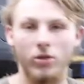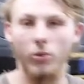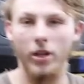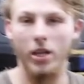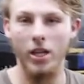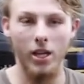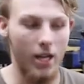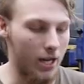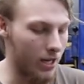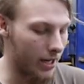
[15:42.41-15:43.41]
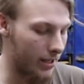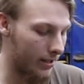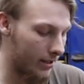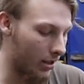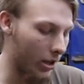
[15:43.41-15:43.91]
so we can get a
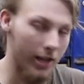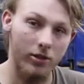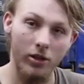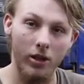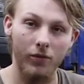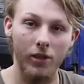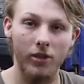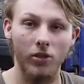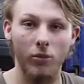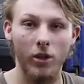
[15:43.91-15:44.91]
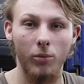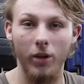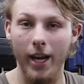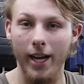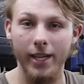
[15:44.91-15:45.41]
nice clean surface so we can
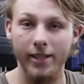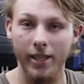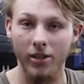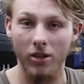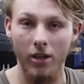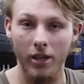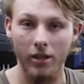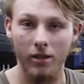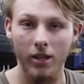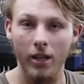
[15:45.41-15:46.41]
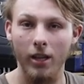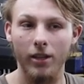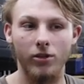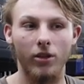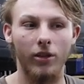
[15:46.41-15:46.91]
put anti-seize on it
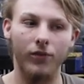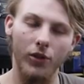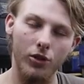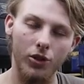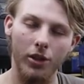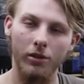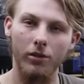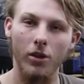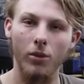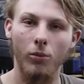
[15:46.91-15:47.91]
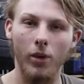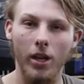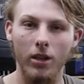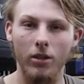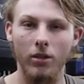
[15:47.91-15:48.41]
and so in the future
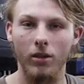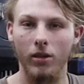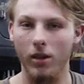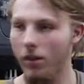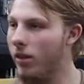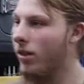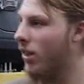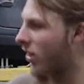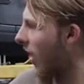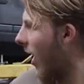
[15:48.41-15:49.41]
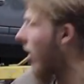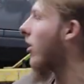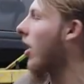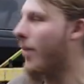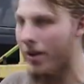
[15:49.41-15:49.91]
when they
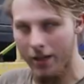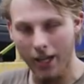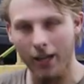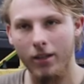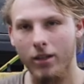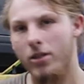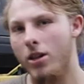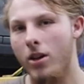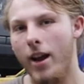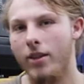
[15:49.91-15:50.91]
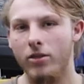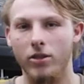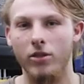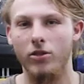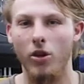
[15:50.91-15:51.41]
come out again because you know axle
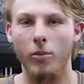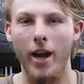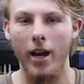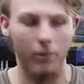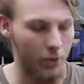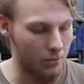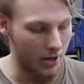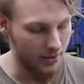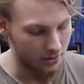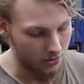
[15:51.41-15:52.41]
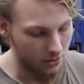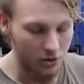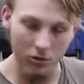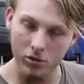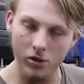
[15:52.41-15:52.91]
seals go bad people have to do
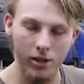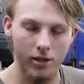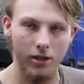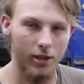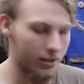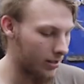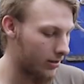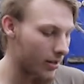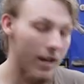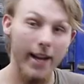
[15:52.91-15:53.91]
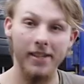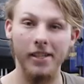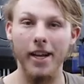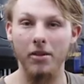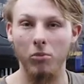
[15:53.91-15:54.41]
the u-joints in these it's
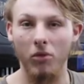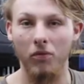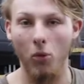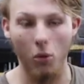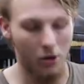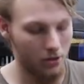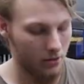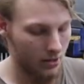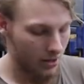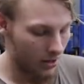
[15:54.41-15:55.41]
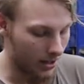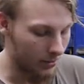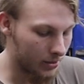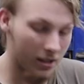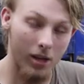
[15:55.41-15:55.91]
it's inevitable for
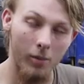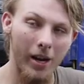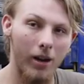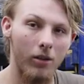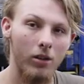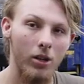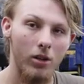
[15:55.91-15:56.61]
hubs to come out